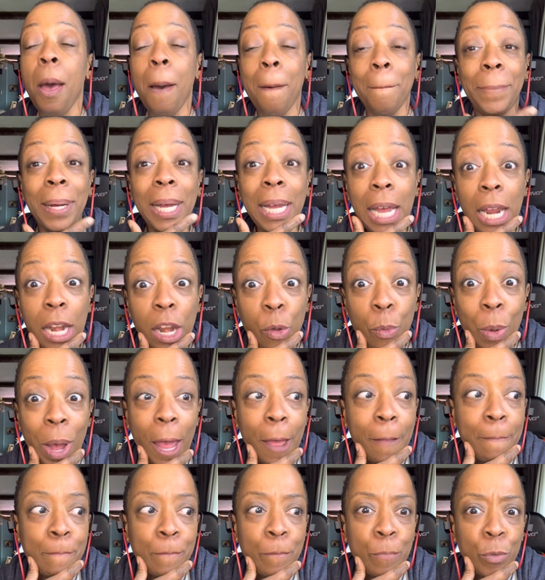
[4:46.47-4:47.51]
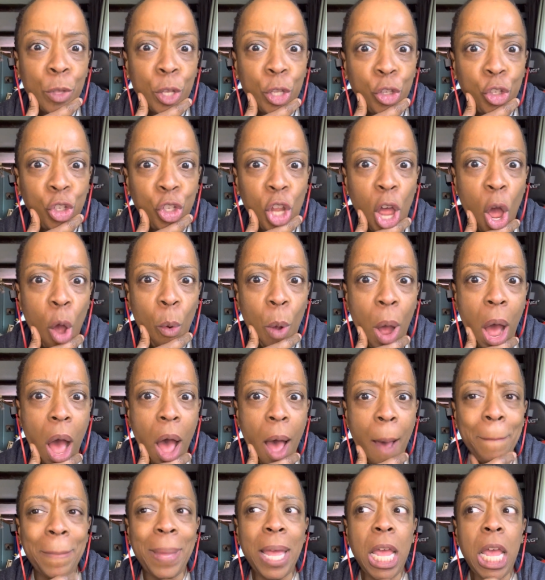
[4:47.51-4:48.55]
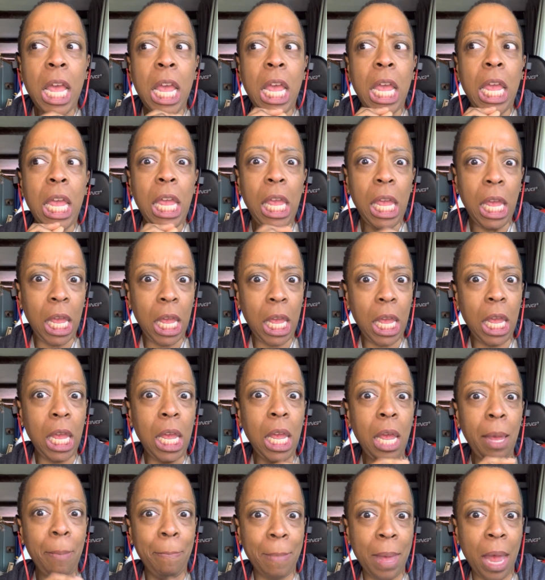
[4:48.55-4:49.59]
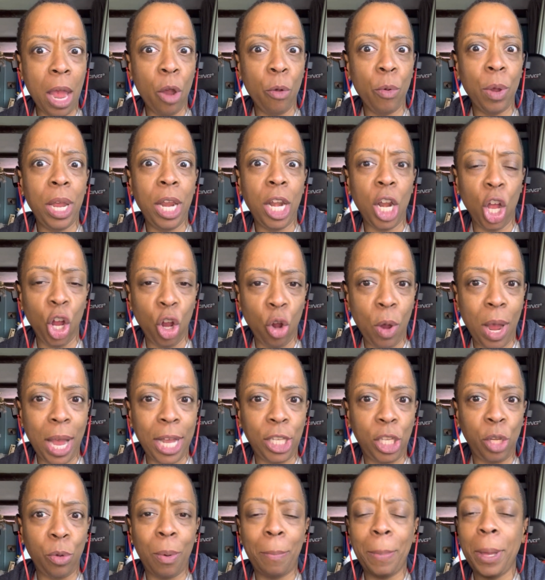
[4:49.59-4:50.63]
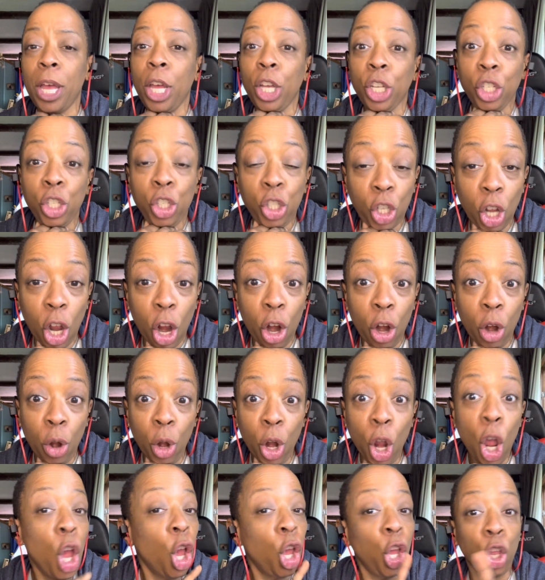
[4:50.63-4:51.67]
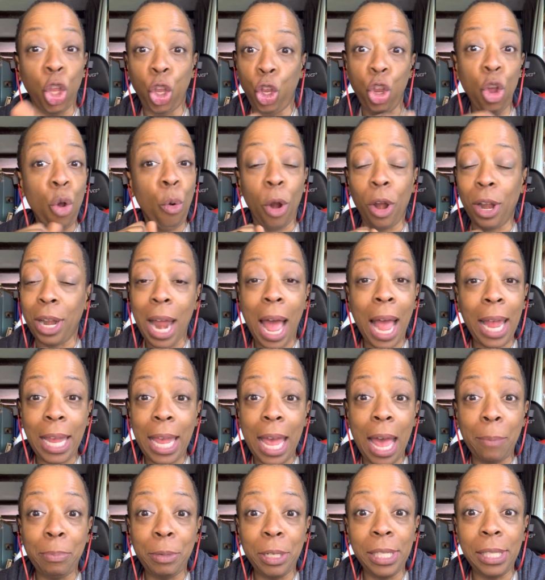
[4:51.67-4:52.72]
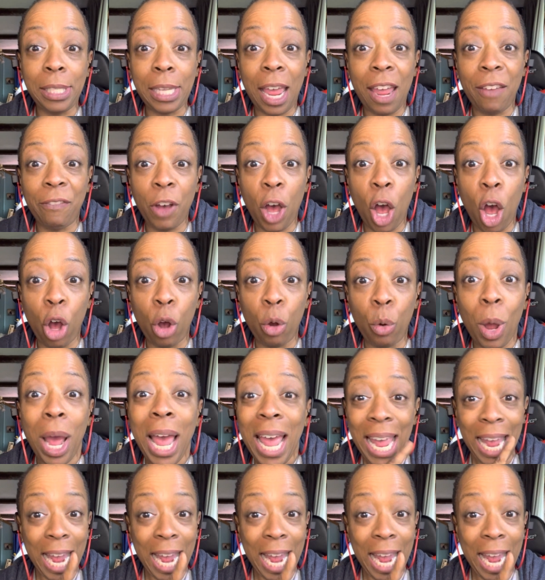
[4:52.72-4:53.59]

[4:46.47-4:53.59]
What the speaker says: But anyway, so he married a crazy woman. Sir, You are not Captain Save-A-Ho.